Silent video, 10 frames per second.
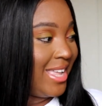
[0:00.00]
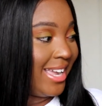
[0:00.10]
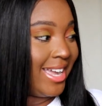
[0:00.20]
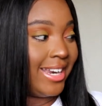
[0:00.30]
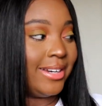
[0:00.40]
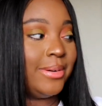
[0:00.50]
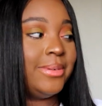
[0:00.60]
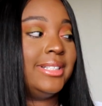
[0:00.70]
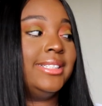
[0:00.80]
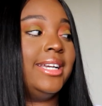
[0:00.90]
I kind of
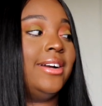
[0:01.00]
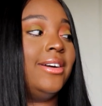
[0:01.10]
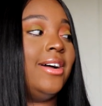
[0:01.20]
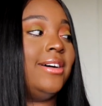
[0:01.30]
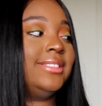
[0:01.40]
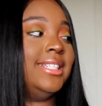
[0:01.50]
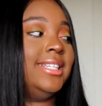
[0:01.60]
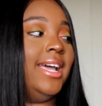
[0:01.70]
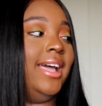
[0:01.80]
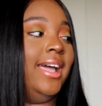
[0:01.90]
don't want to take her off
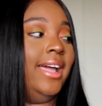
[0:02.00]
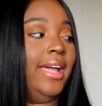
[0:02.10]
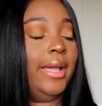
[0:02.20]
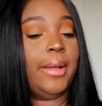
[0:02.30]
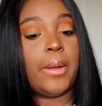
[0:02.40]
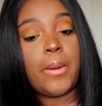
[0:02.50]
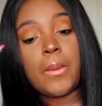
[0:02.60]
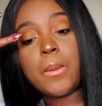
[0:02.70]
today.